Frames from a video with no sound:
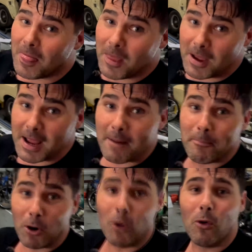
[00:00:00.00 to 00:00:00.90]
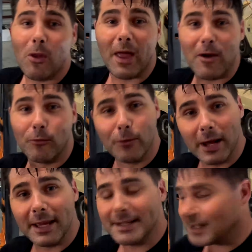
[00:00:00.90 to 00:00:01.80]
the pull that
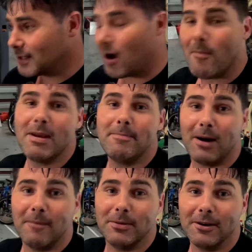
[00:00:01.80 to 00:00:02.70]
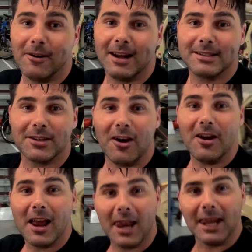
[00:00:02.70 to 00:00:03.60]
really just got me pumping, all right?
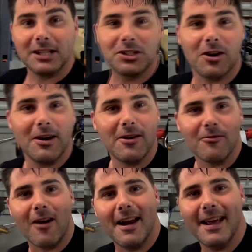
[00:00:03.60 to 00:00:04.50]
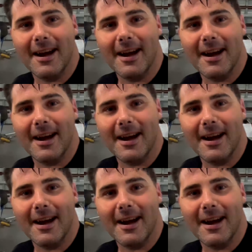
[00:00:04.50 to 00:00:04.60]
So let's show it right